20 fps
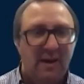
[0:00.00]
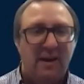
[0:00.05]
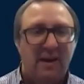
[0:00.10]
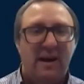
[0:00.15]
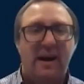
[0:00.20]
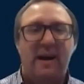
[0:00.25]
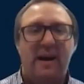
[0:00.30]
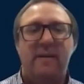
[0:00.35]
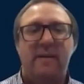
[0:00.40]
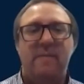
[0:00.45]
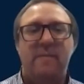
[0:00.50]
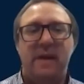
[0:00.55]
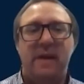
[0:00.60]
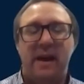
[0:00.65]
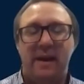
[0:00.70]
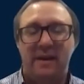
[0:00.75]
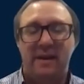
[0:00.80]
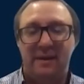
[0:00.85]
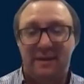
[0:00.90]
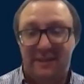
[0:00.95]

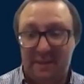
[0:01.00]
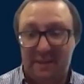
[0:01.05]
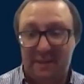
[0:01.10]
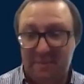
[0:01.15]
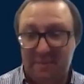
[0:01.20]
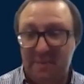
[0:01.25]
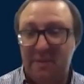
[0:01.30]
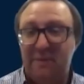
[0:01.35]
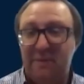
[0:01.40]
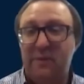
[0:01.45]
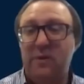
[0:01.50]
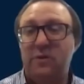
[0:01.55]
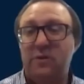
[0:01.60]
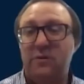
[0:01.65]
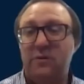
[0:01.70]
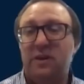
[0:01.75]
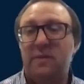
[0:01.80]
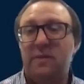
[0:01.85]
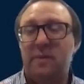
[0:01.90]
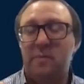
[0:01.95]
and it seems to be the future
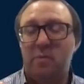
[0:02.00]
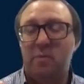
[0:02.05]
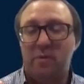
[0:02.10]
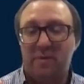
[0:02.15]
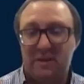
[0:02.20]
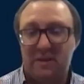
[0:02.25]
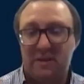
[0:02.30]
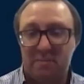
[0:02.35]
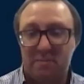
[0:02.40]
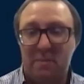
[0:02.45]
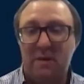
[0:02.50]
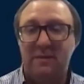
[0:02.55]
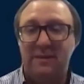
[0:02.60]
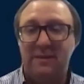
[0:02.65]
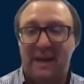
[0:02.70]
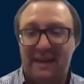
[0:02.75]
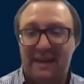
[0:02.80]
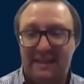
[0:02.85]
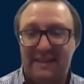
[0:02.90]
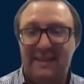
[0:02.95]
is going to be more of this
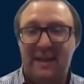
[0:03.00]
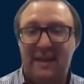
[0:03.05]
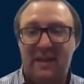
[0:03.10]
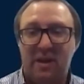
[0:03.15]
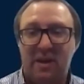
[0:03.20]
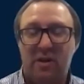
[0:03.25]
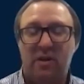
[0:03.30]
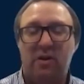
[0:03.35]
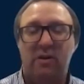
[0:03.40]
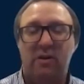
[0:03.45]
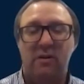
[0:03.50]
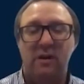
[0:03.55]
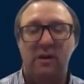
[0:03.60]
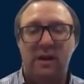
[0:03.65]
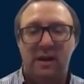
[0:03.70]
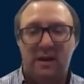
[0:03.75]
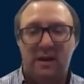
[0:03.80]
multicellular,